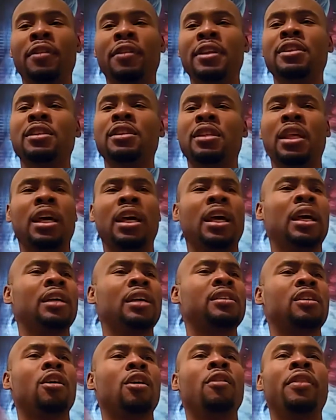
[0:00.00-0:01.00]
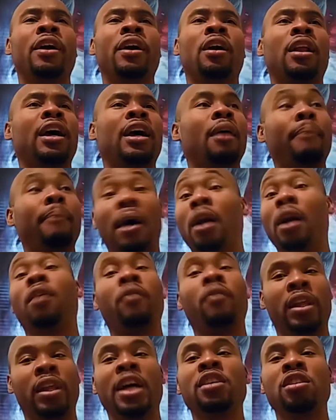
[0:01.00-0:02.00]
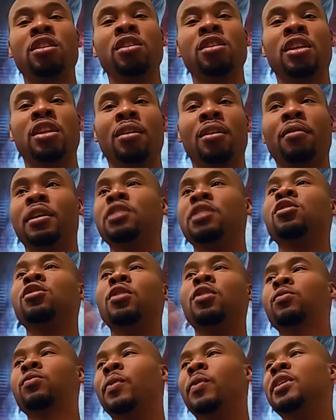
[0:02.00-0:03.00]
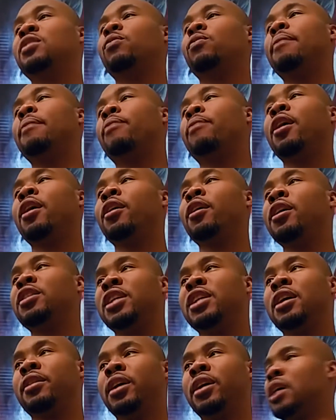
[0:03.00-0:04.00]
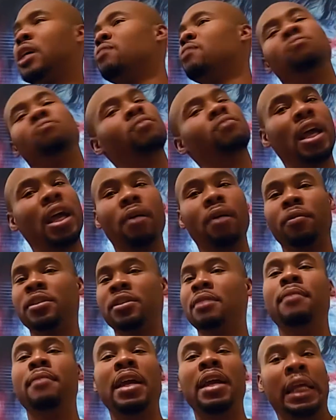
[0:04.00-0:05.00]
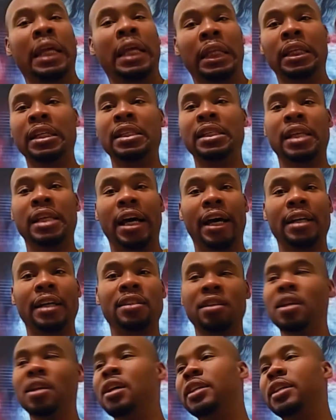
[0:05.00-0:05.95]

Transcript: these things on there like about a relationship, and as soon as we swipe right on each other, it was immediately sex.